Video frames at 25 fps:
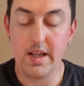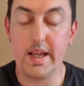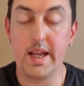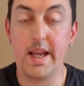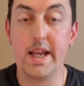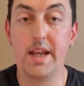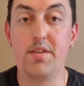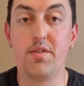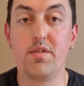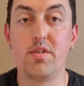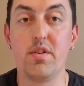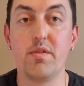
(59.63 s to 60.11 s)

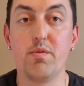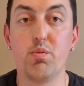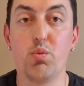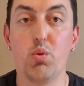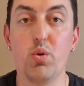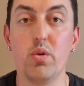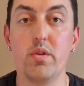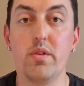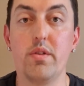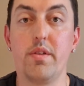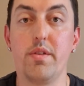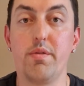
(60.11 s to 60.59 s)
East have
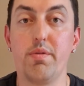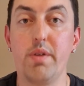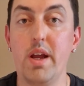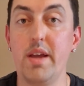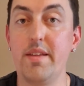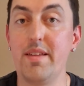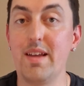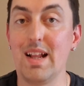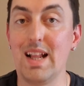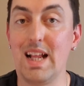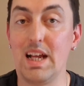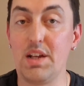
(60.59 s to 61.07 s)
won 3
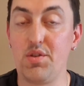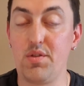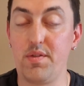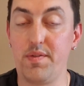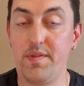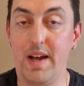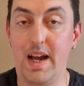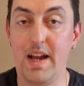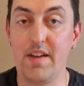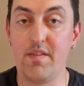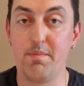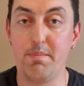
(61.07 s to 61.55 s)
of their last
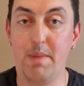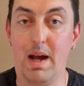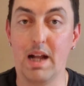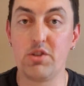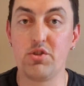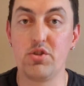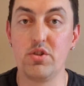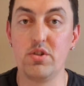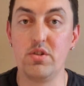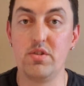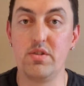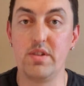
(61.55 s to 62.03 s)
5
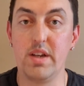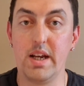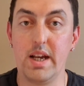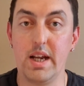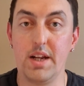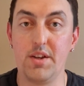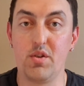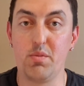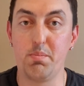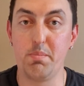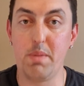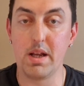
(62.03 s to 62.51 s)
matches
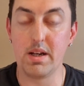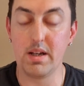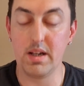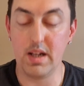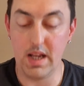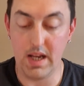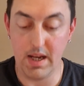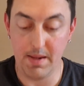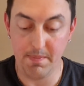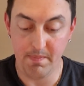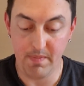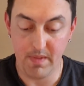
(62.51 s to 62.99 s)
against
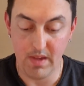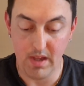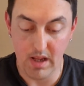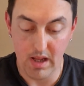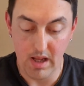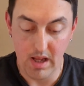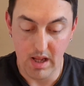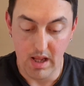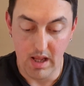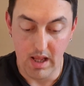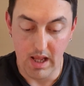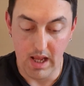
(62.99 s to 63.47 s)
Manly
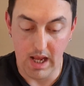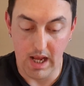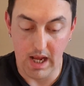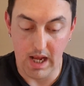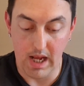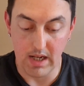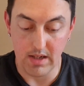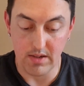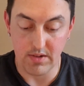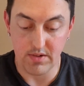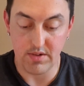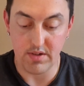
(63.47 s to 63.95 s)

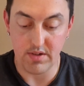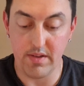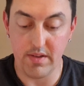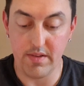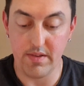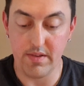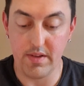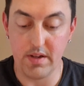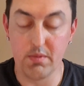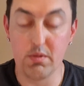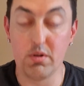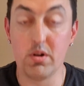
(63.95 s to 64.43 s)
and
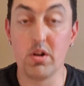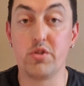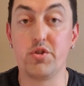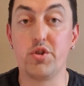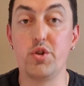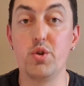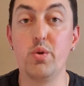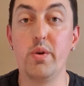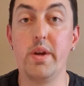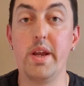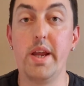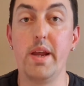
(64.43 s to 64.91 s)
they're on a
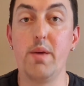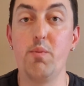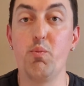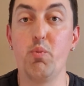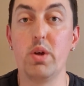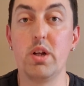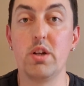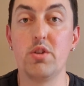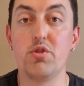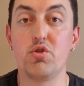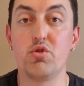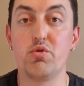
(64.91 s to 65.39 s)
2-game
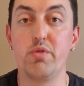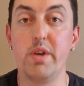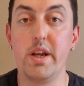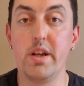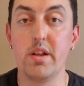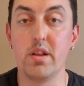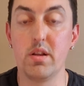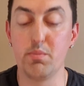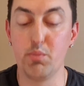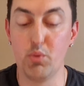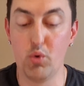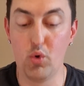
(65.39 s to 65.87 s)
winning streak
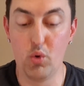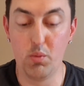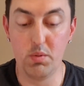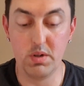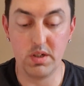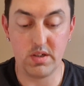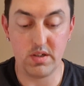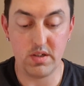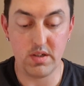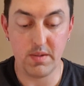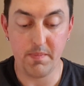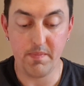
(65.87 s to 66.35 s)
at the
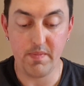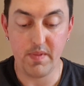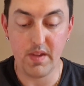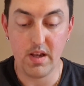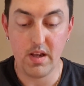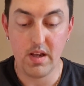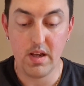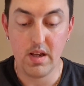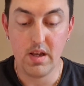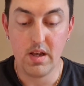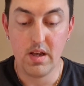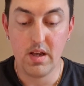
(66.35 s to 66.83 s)
moment.
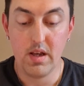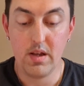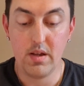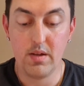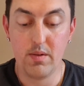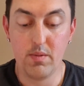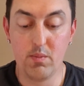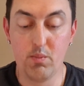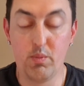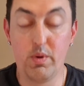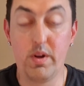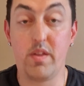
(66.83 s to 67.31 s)

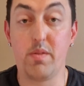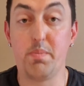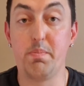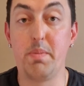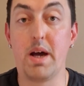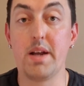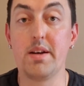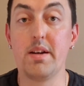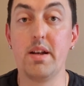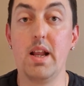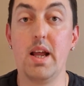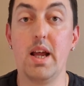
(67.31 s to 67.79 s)
With
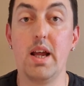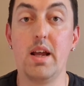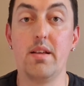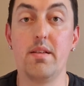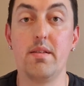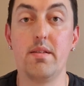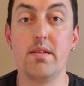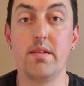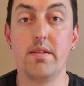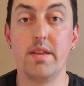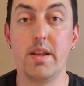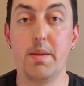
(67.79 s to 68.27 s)
Manly,
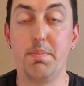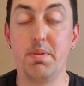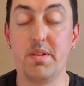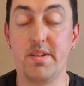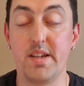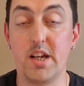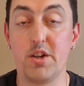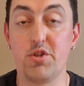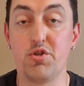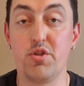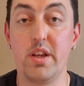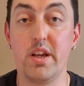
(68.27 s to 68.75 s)
they're
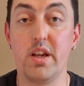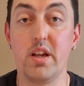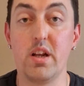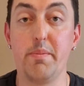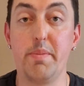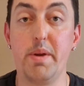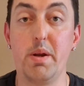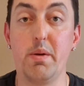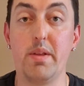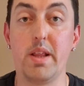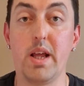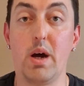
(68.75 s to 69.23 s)
potentially going to
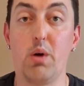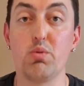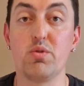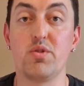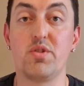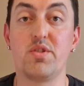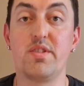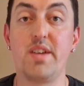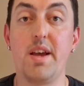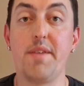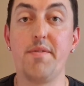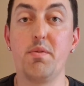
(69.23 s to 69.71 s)
be without
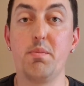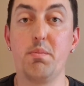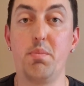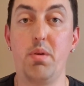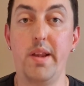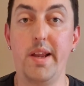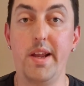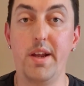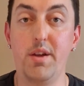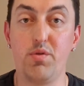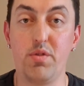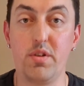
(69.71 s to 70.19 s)
7
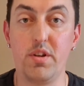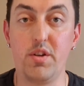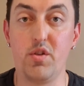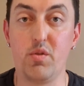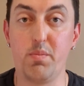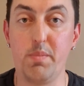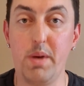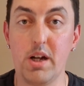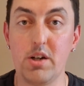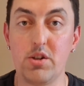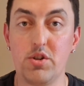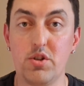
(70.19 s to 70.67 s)
players for
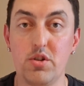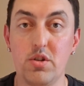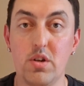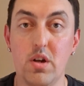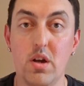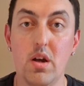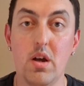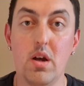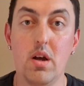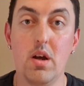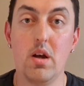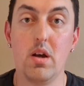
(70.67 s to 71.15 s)
this match.
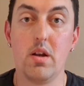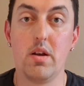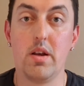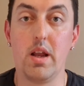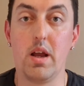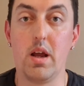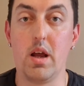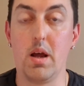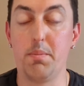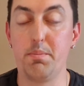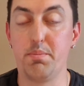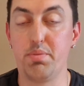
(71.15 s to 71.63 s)

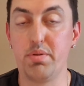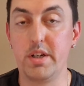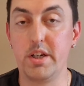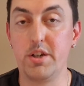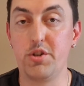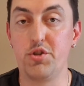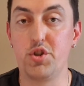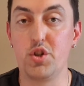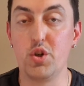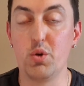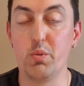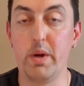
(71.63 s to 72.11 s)
I'm pretty
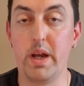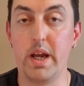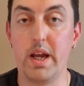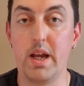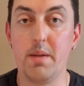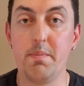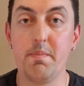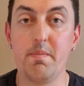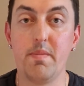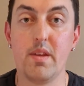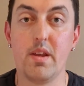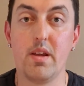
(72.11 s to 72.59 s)

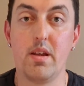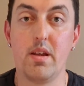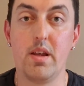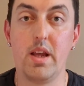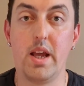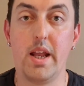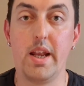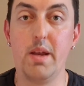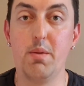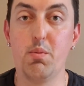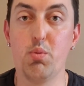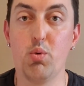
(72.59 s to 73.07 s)
sure
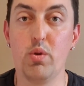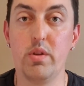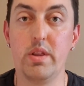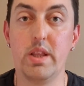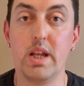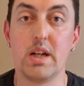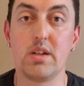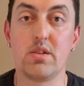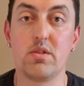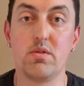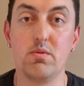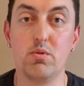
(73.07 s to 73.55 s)
anyone
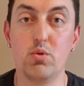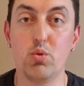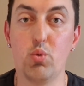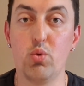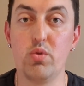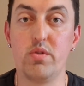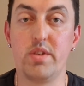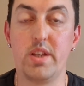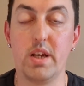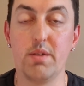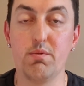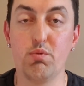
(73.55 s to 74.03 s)
that
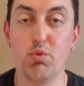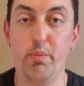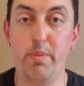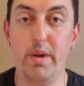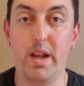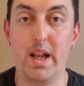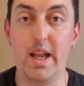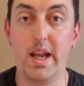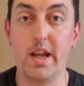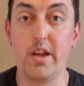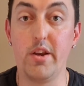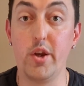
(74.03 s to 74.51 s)
knows their
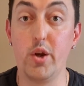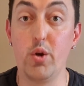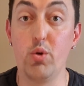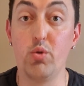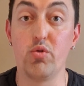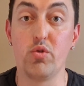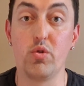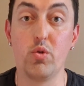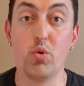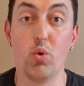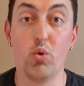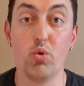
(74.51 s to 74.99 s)
rugby league
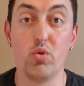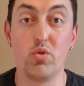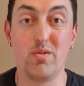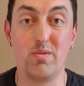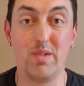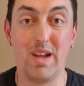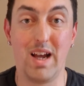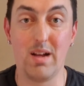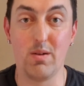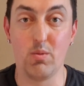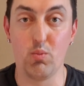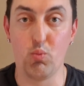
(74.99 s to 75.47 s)
news
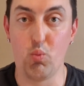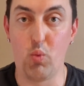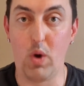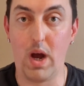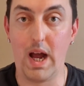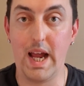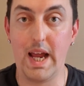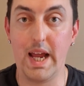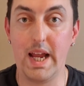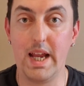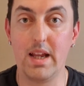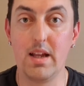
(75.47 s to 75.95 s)
knows
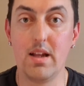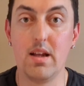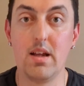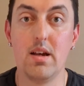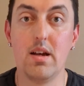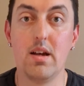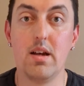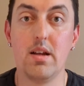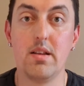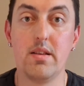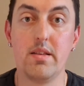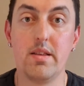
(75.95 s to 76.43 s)
why.
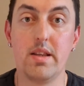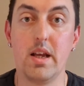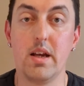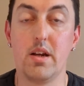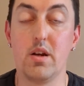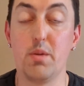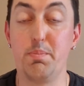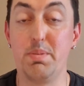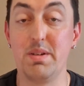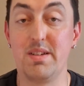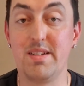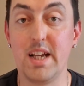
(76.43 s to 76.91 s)
There
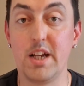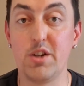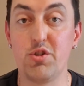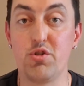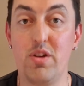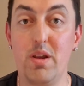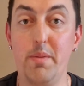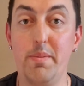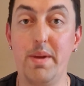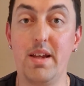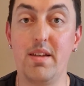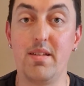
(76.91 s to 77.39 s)
could
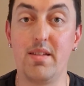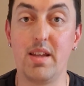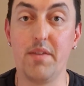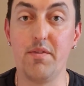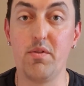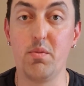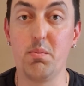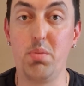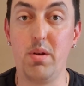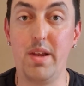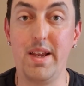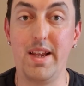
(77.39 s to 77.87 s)
potentially be
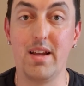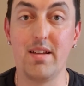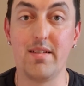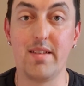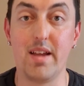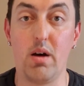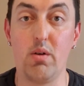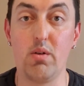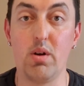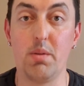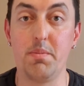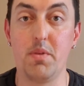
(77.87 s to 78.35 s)
7 players
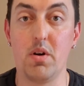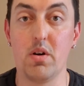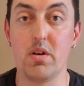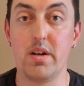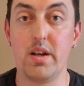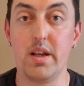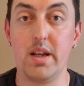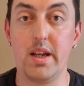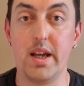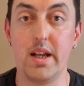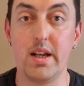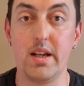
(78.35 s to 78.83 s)
out. I'm not
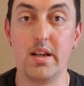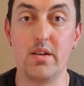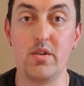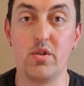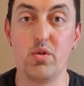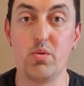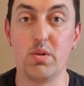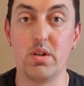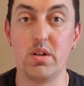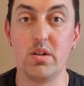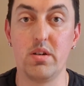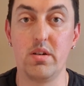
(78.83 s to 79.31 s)
going to get
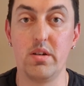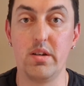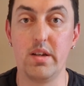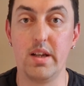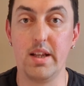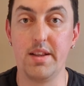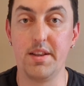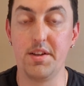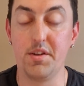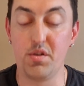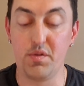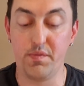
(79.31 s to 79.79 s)
into it
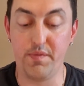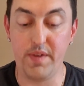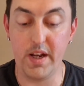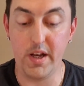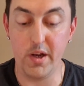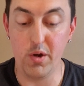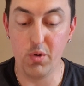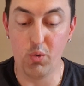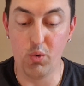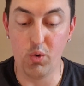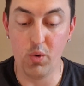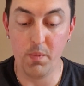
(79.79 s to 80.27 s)
in this
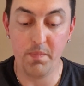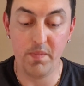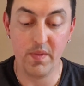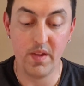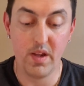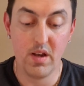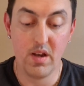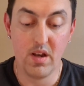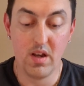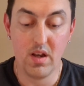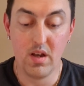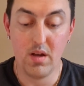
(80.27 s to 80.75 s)
video,
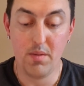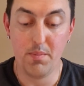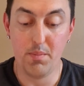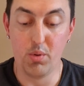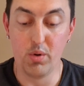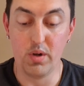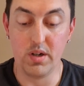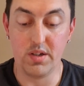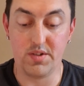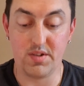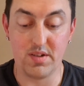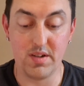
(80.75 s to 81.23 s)

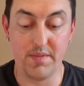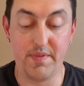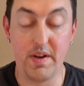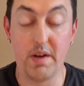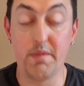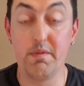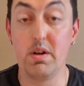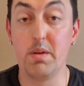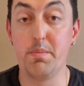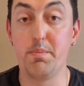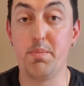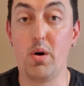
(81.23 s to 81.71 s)
but it's a
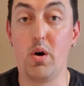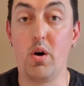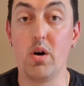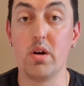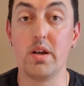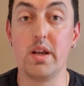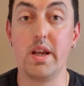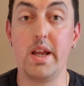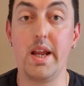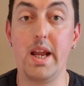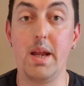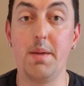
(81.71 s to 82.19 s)
very
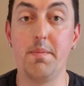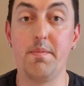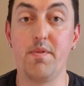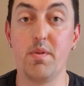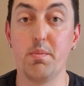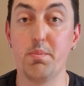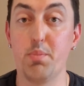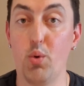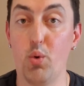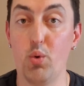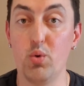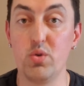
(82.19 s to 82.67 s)
important game
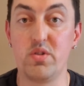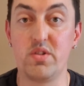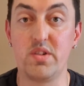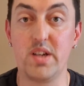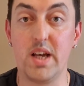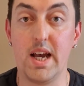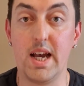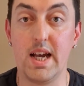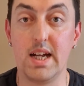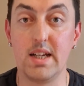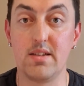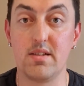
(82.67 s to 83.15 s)
for both
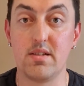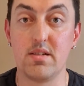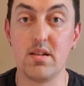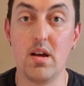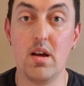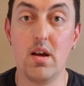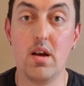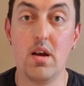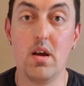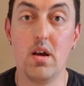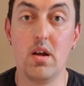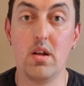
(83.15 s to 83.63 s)
sides,
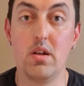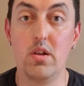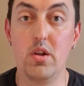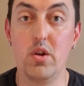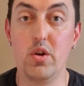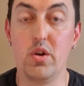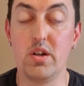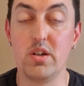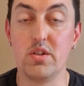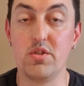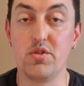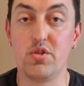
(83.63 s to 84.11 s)

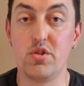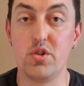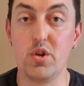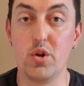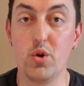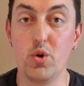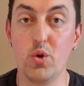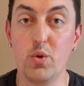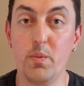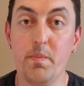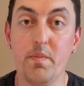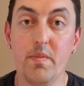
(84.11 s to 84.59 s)
looking
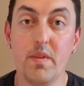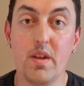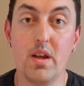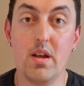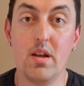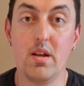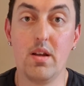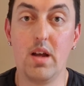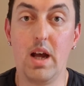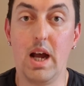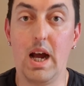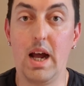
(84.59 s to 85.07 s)
to
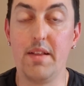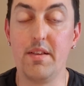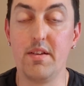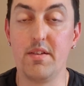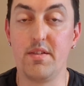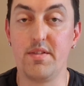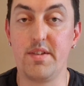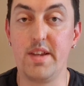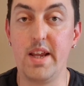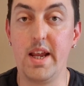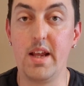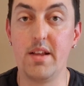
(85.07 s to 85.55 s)
either
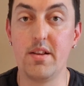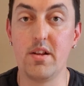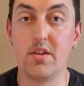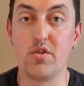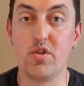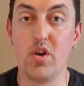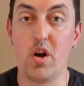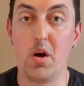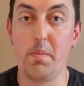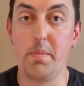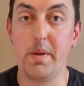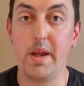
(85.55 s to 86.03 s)
stay in the
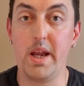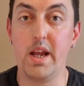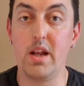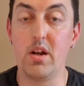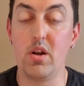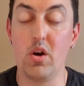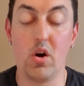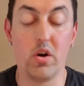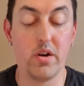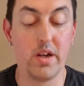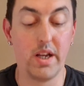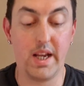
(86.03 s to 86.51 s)
top 8
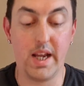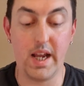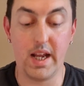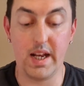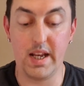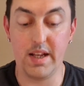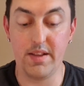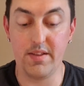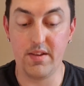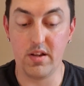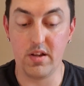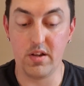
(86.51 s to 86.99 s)
or to get
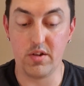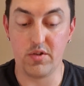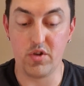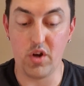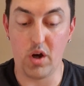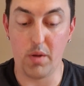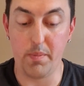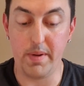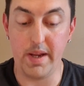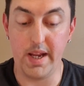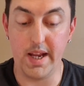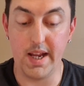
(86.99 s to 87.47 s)
into the
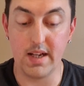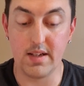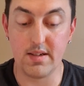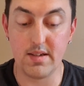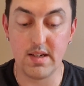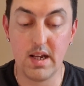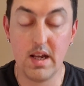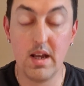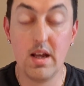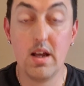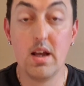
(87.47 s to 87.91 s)
top 8.